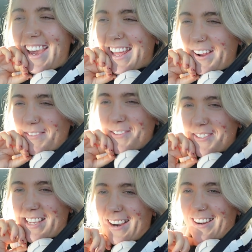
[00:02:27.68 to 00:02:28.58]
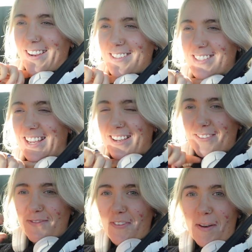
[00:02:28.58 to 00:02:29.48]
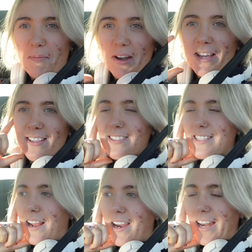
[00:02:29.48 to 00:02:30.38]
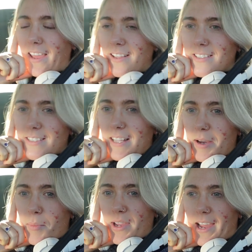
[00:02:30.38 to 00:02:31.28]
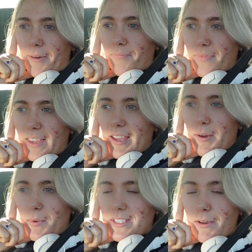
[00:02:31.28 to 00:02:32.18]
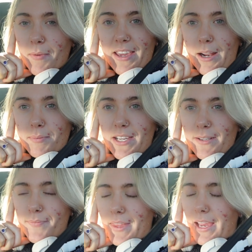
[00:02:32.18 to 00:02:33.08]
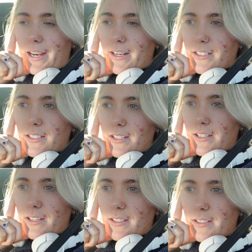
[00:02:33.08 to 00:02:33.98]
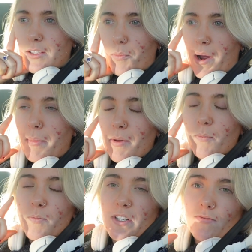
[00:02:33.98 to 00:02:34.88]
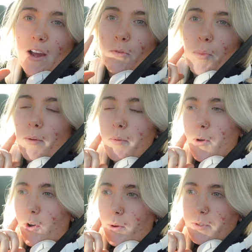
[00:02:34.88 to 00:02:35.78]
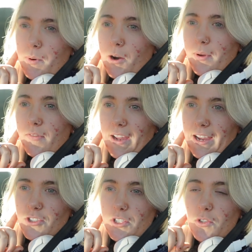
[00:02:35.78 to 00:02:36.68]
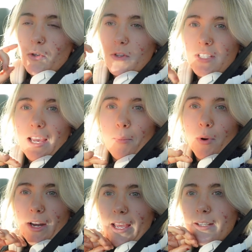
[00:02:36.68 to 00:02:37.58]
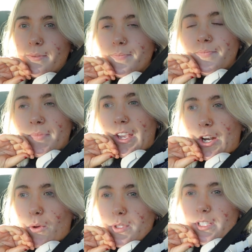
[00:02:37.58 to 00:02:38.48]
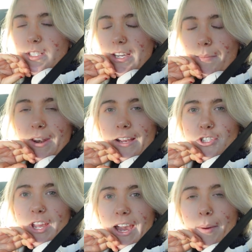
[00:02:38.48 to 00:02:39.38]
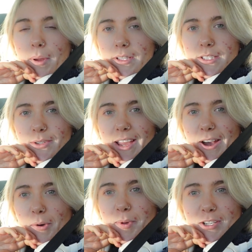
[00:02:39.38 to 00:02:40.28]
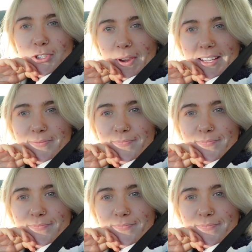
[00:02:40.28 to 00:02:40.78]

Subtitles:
And I'm too scared and I just like film really slyly. But yeah, we'll see what we get up to, and this vlog will probably be going up tomorrow evening actually, so you'll see it pretty close to the time it actually happens. So yeah, I hope you enjoy.